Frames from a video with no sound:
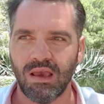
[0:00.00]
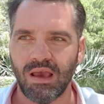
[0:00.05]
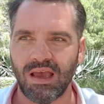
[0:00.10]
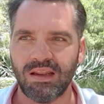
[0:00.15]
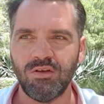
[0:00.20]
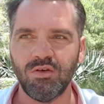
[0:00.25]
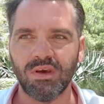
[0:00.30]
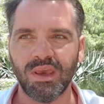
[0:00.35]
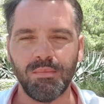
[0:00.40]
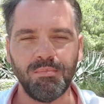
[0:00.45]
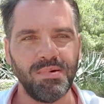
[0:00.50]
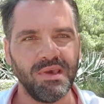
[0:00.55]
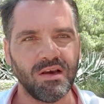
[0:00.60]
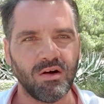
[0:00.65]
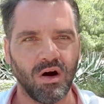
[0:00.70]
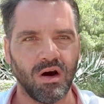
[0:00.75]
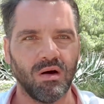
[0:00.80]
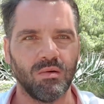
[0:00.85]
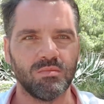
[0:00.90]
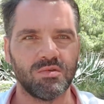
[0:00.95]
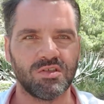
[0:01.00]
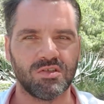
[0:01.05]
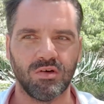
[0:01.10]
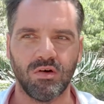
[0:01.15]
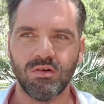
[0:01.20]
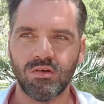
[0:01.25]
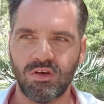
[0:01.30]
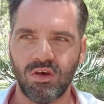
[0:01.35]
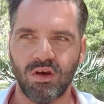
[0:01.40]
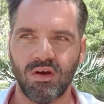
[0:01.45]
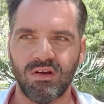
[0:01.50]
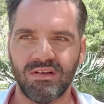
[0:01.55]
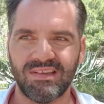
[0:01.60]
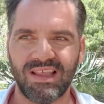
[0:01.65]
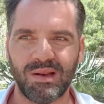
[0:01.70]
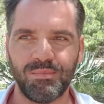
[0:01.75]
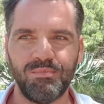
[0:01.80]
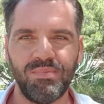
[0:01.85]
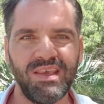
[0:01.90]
And you can become so good that